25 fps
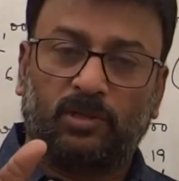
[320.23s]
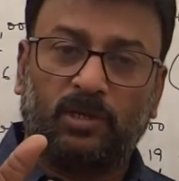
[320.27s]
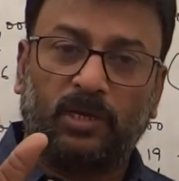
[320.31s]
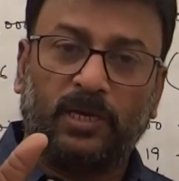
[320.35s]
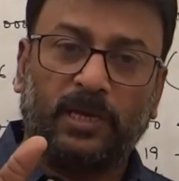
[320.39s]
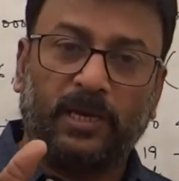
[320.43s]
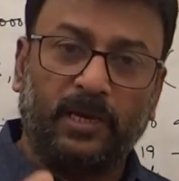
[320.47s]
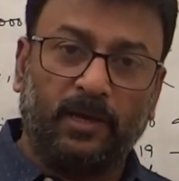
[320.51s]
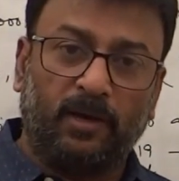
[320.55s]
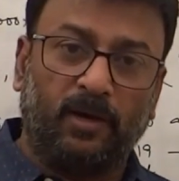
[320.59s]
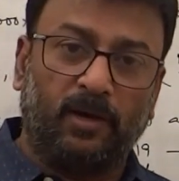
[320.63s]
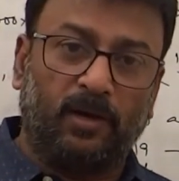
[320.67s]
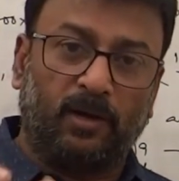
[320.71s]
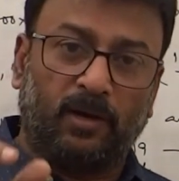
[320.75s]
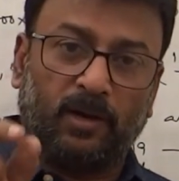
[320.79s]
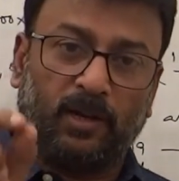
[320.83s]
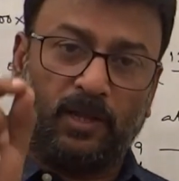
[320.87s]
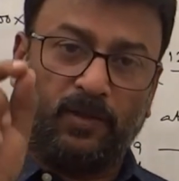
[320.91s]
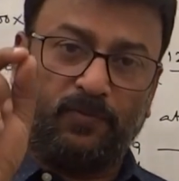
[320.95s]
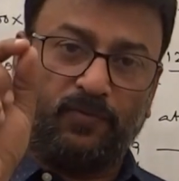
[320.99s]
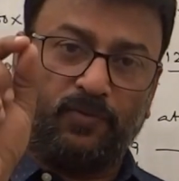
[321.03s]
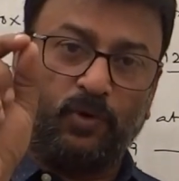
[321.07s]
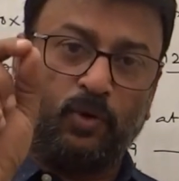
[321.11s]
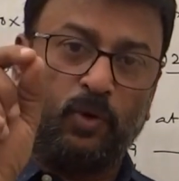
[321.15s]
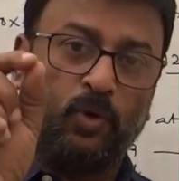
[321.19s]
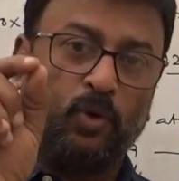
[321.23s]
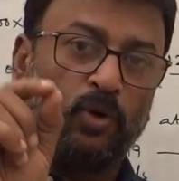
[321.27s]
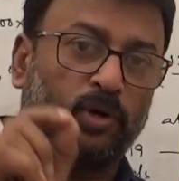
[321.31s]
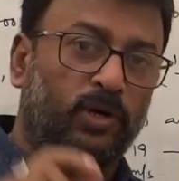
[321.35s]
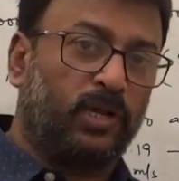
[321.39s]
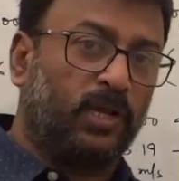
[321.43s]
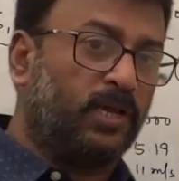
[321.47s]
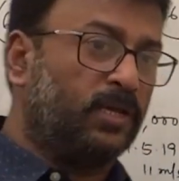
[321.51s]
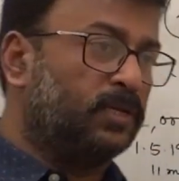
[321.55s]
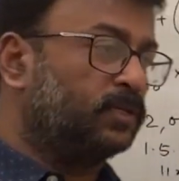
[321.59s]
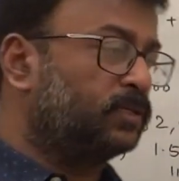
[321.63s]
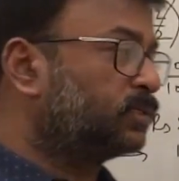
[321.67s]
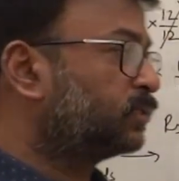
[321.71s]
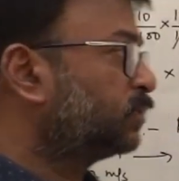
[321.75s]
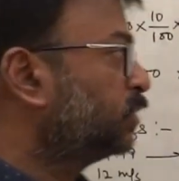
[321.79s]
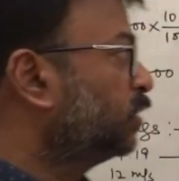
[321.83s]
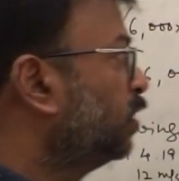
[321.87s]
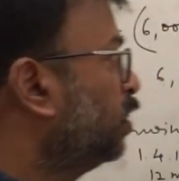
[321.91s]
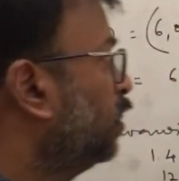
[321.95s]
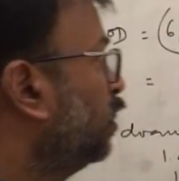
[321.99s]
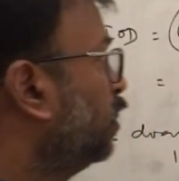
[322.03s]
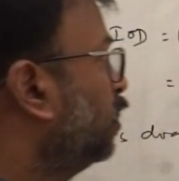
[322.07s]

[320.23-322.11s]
Here, if you notice,